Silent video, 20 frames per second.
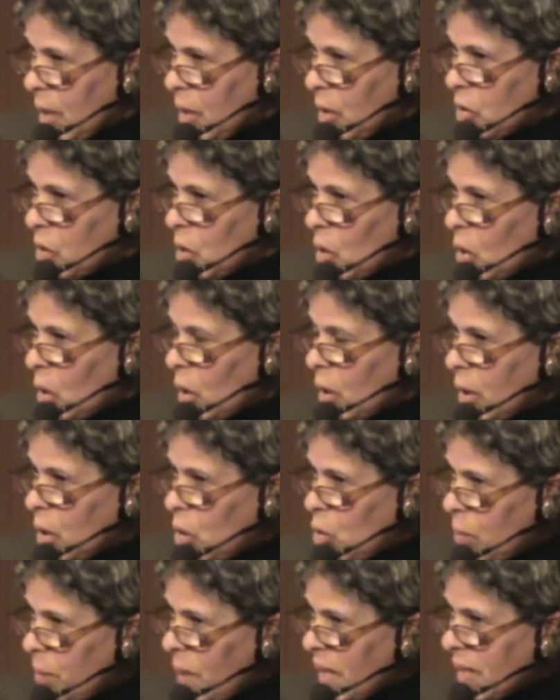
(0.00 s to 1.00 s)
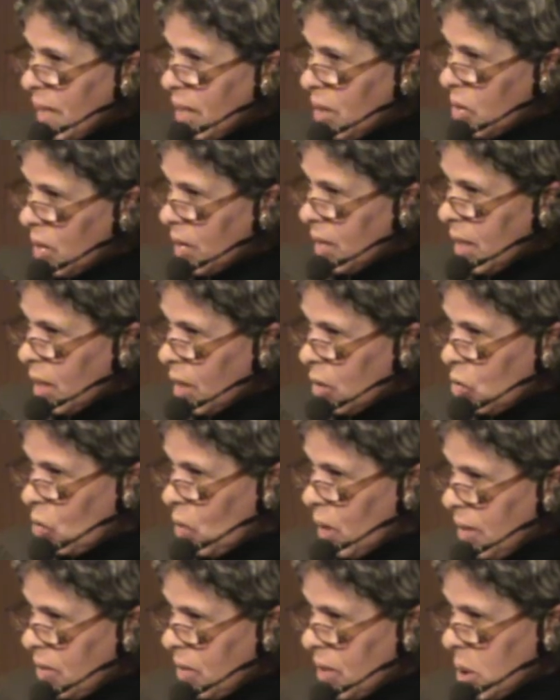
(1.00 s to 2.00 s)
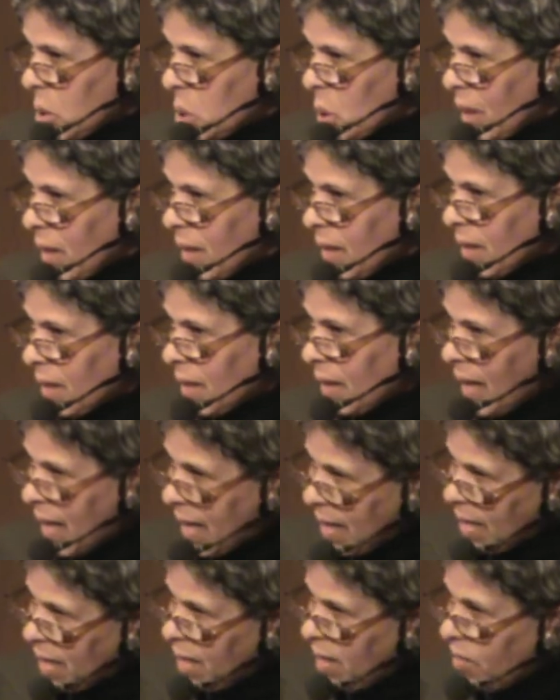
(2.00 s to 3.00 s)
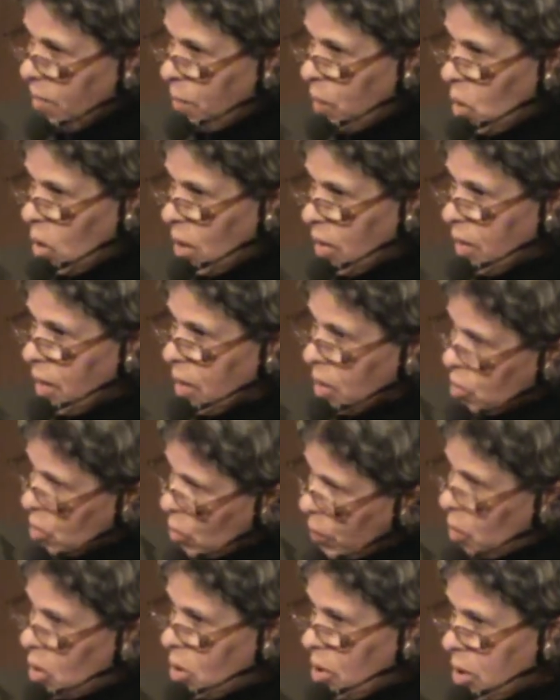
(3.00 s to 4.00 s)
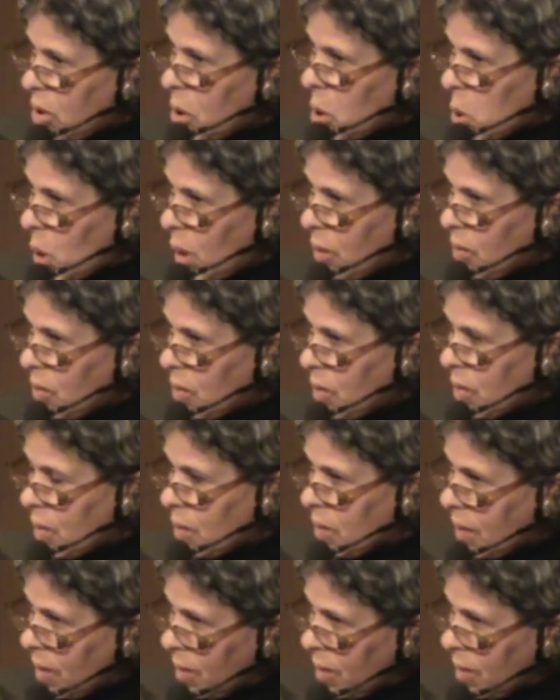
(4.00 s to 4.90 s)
So you better stick to literature and leave politics to politicians.